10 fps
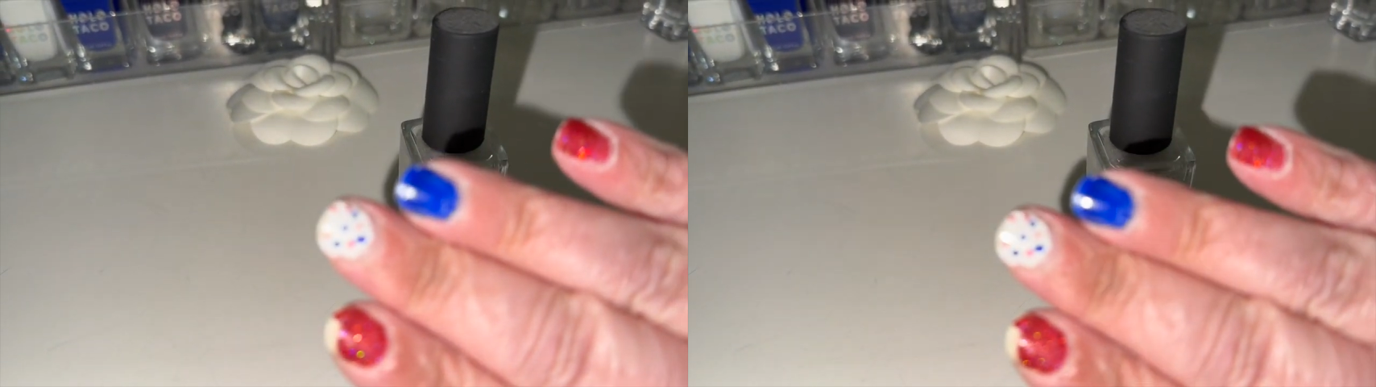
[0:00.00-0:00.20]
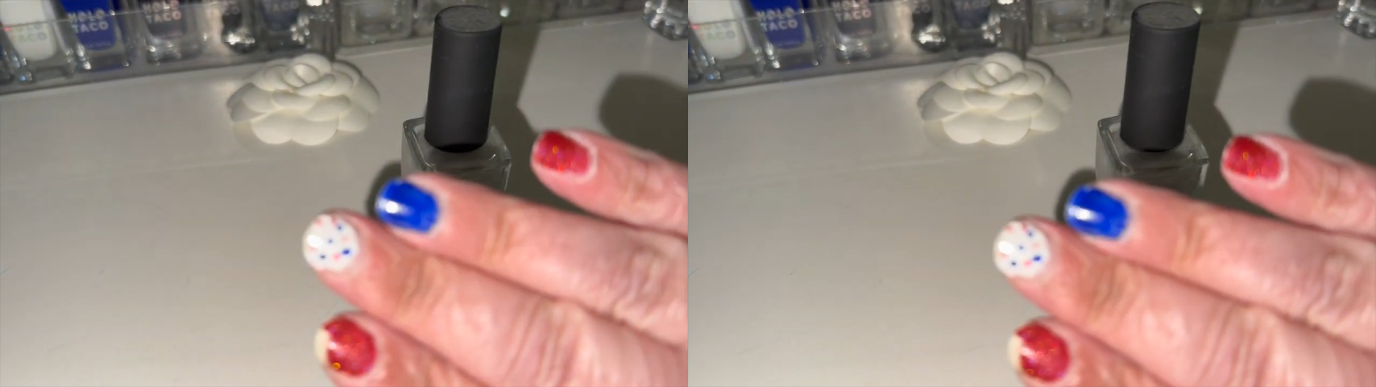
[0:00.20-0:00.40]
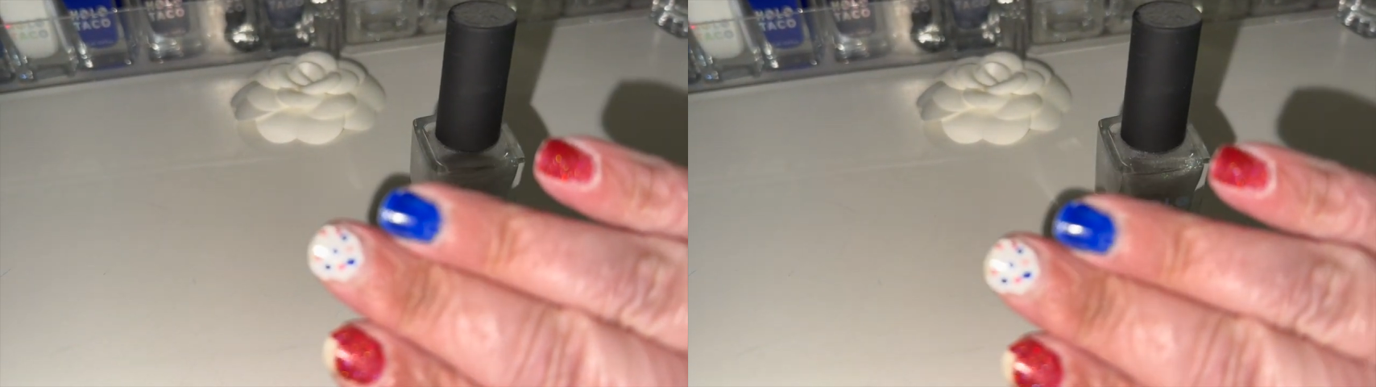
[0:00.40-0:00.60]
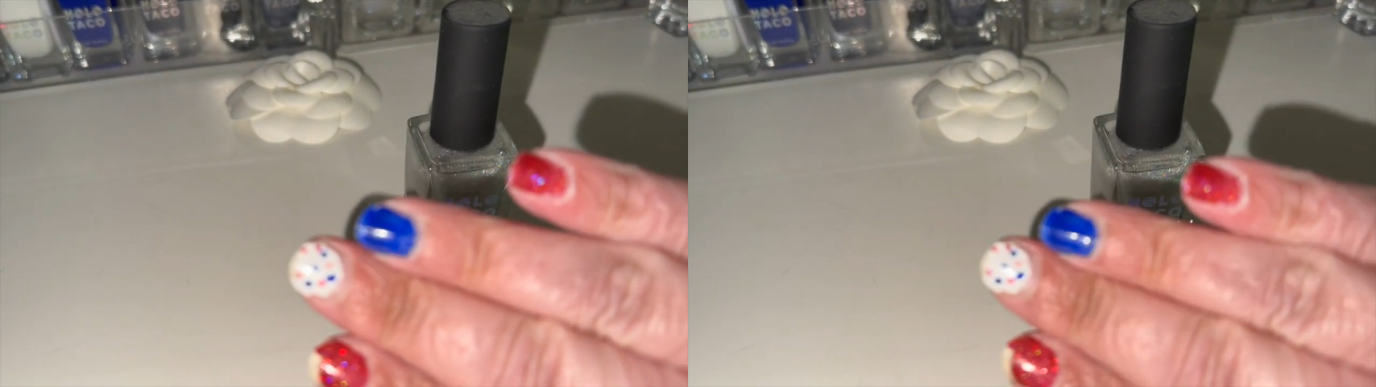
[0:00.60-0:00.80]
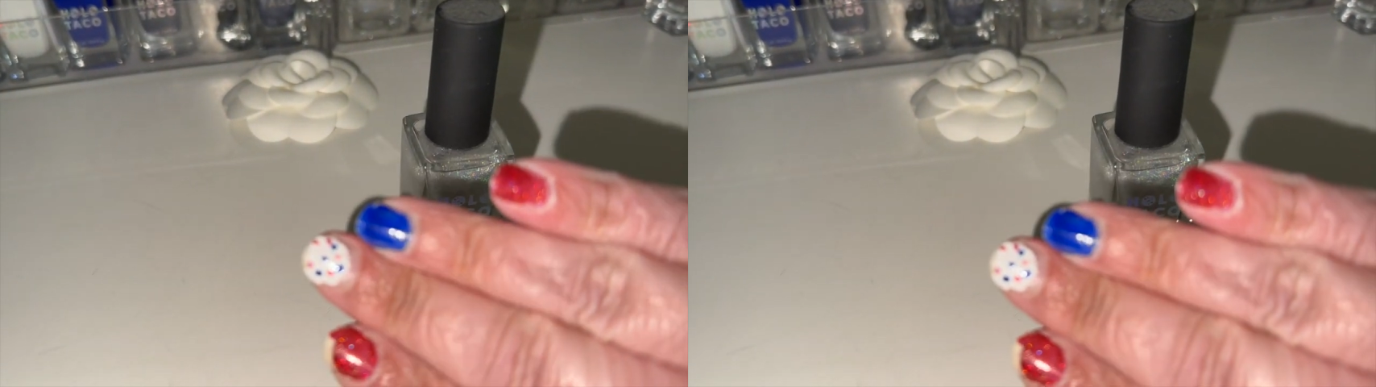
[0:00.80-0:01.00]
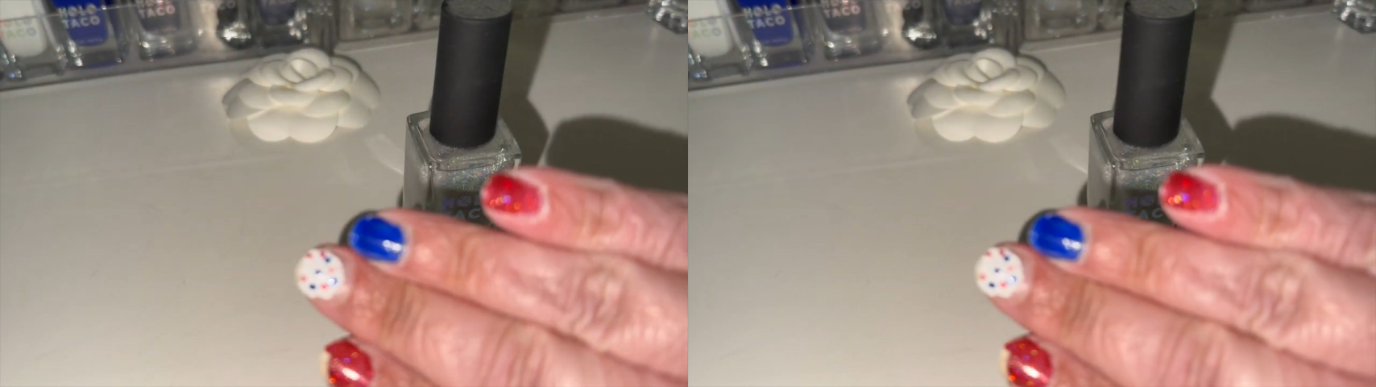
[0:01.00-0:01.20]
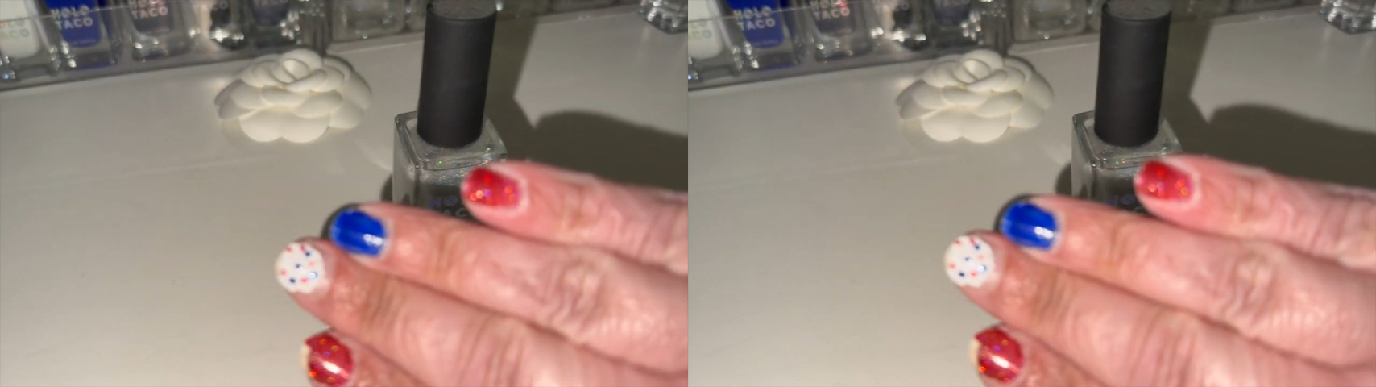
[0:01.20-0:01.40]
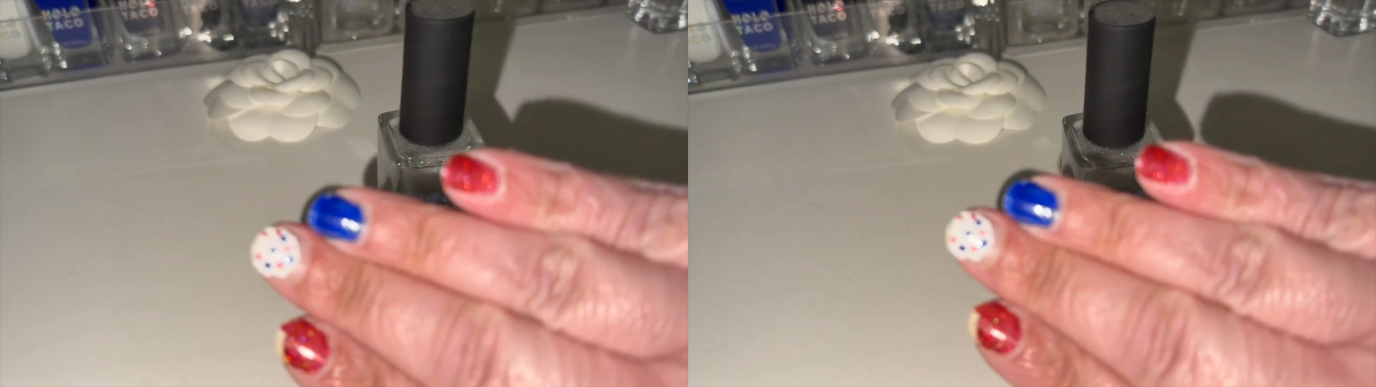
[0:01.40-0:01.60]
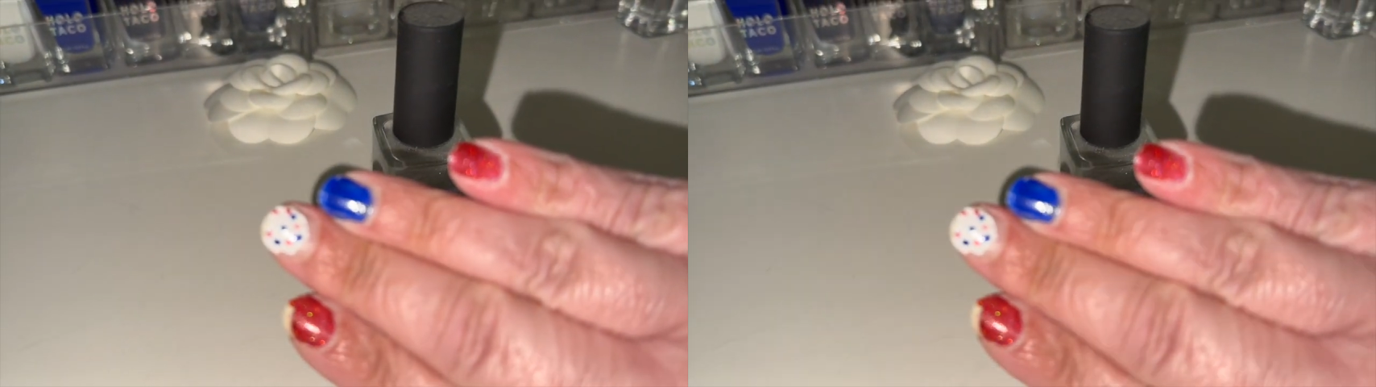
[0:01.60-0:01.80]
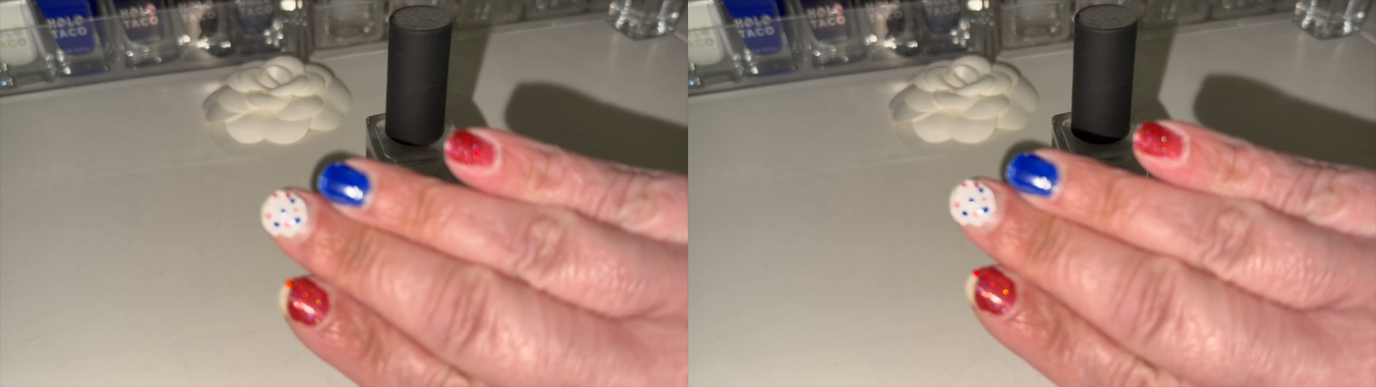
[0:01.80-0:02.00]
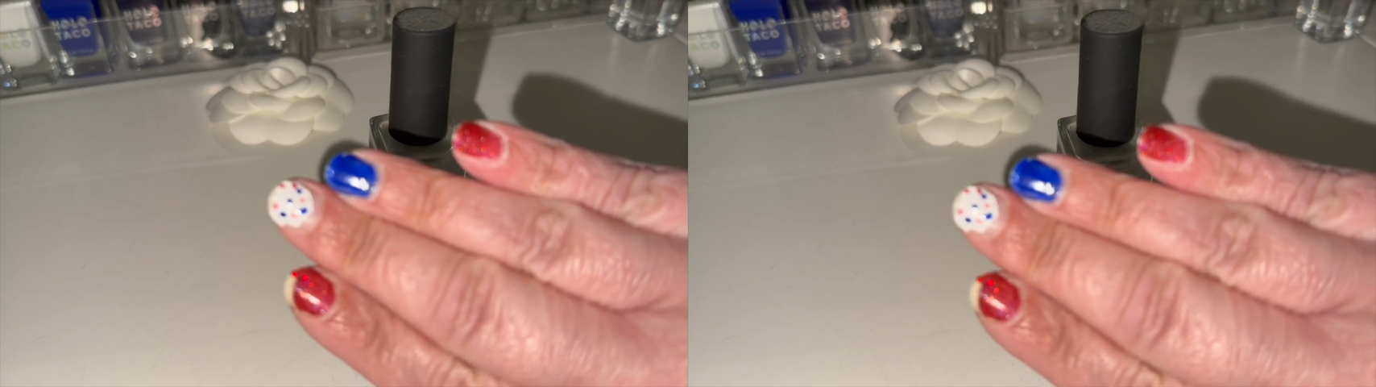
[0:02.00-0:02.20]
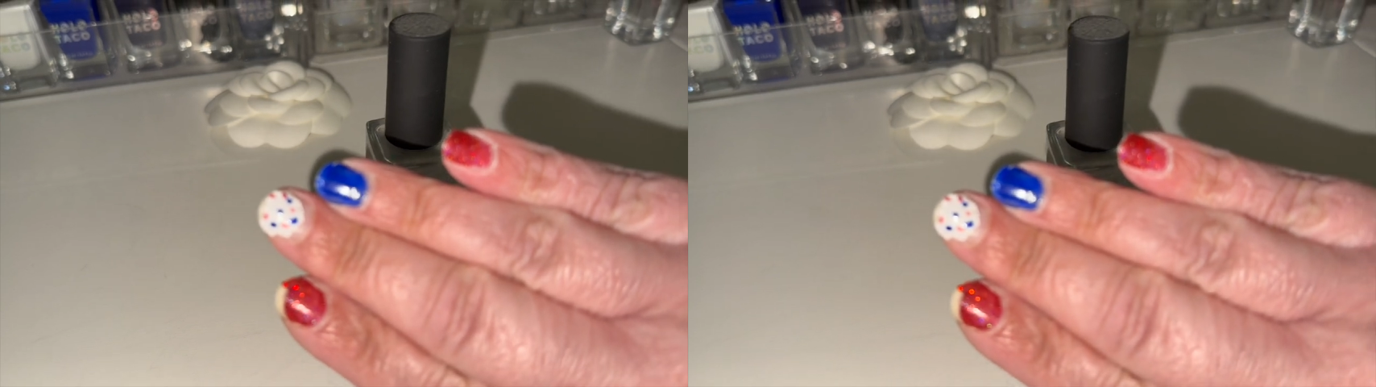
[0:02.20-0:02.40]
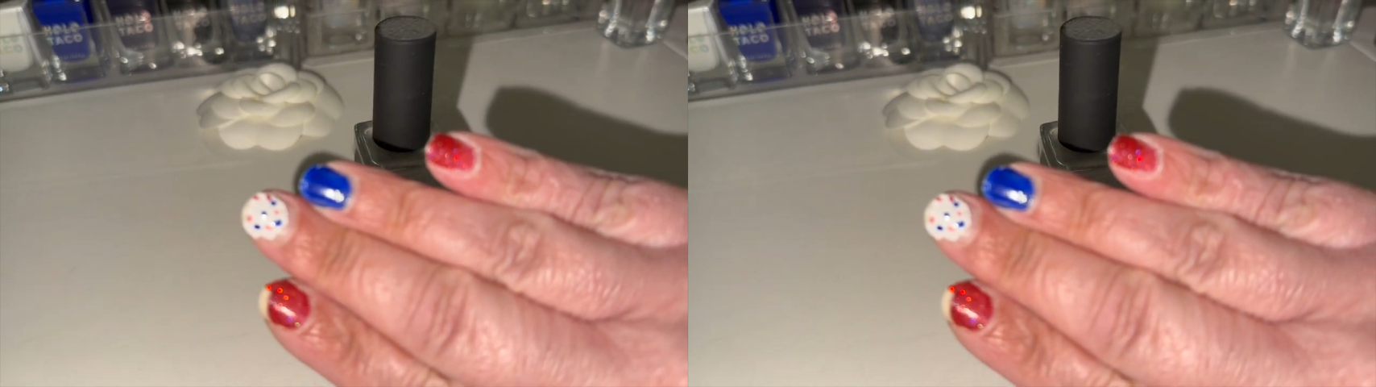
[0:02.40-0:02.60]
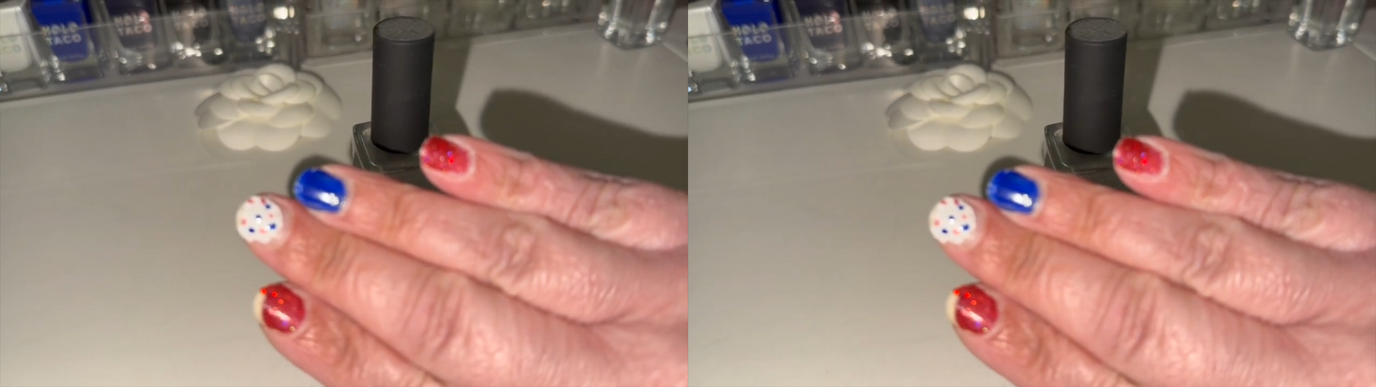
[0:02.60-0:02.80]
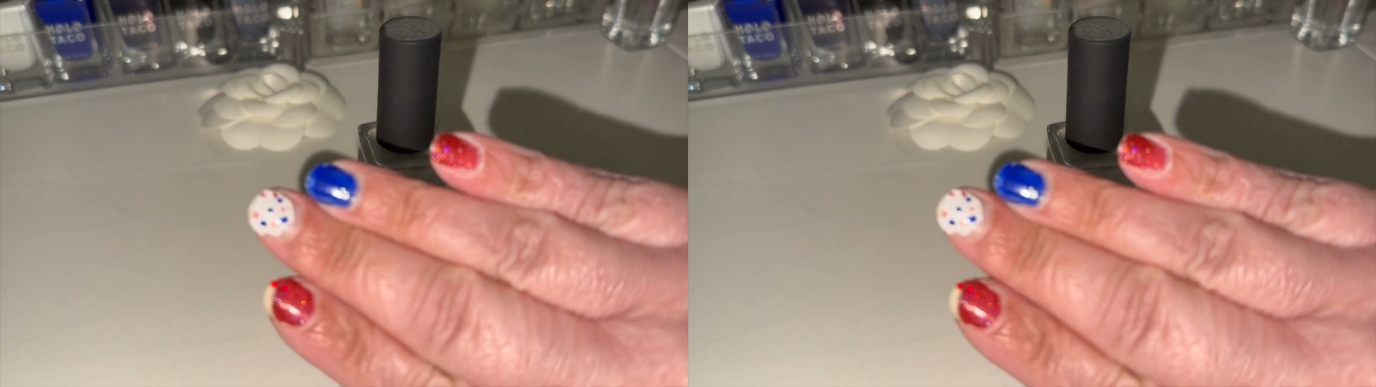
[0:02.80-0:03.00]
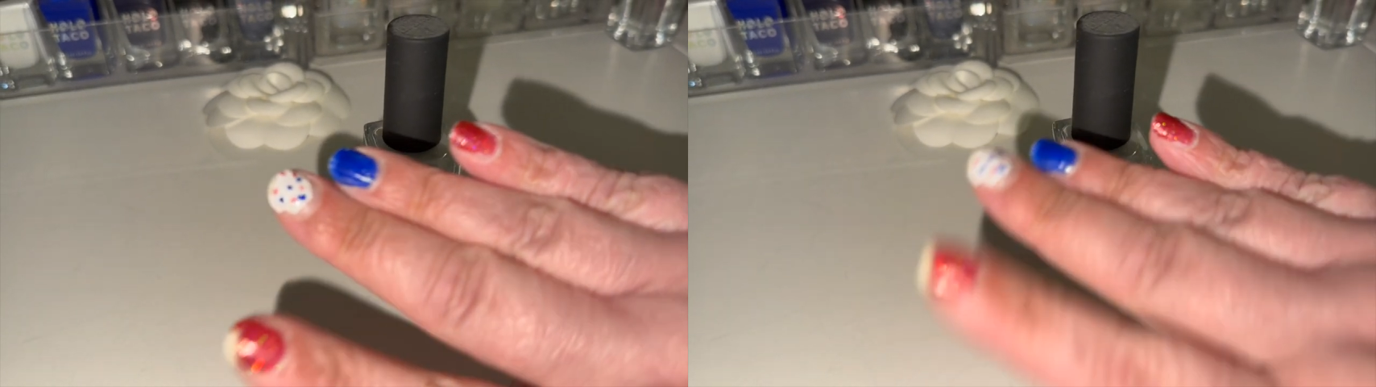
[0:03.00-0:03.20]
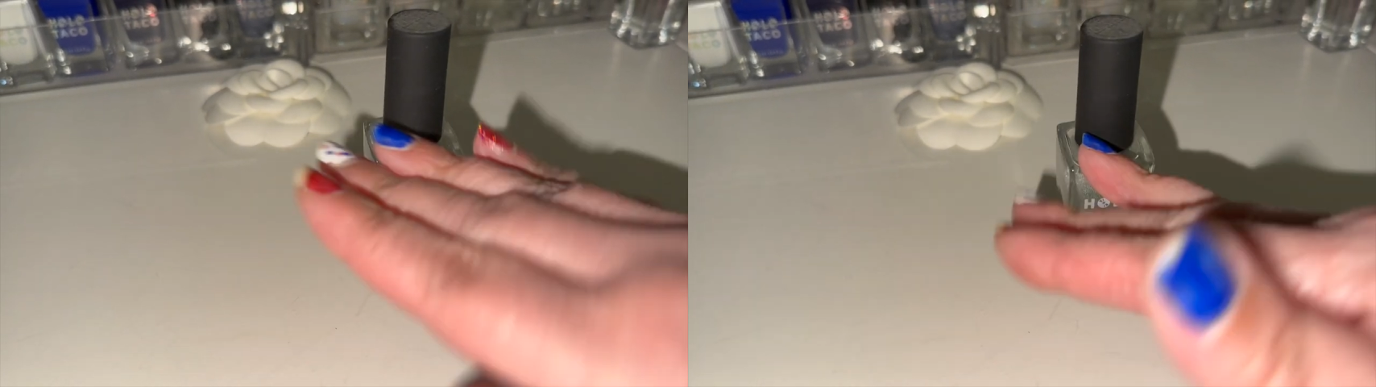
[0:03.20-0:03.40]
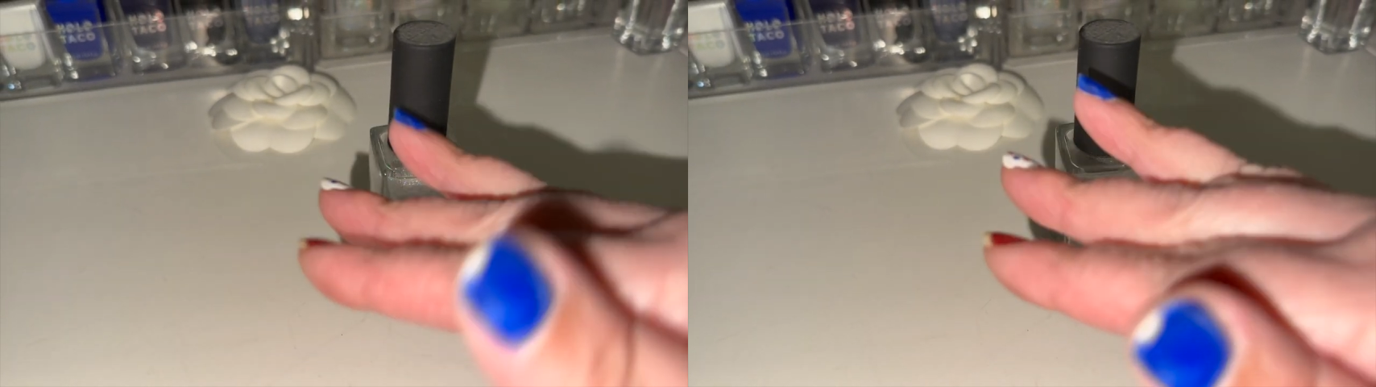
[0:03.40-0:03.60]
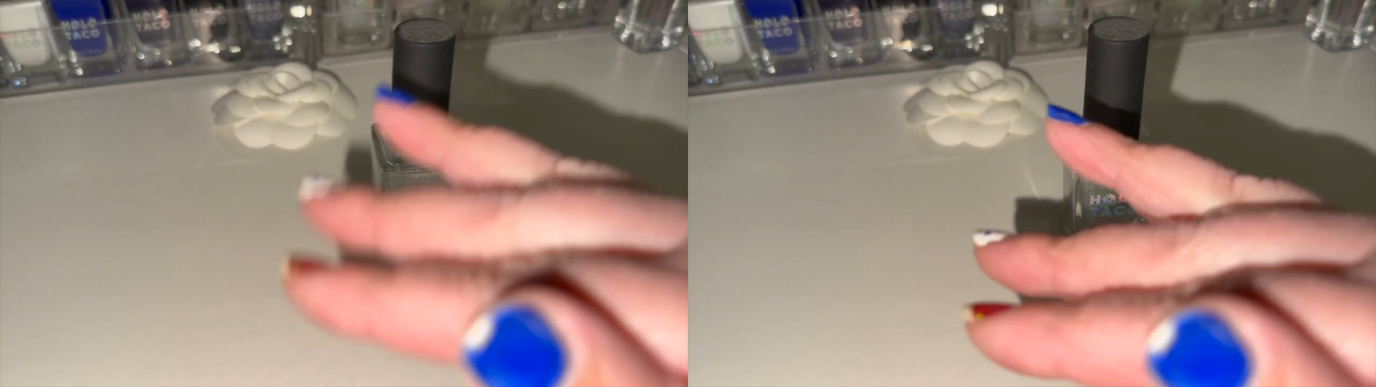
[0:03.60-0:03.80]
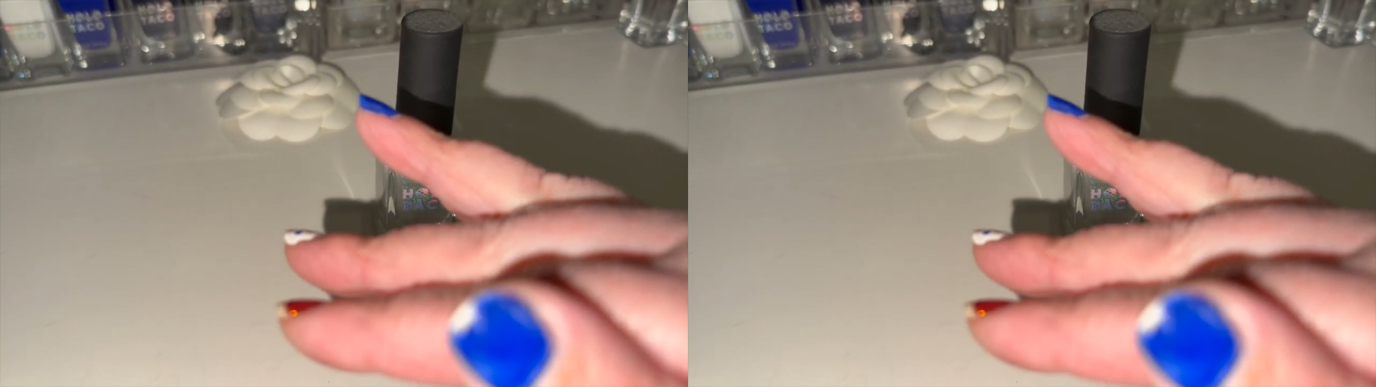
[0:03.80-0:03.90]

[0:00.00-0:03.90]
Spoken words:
[unreadable: no face in view]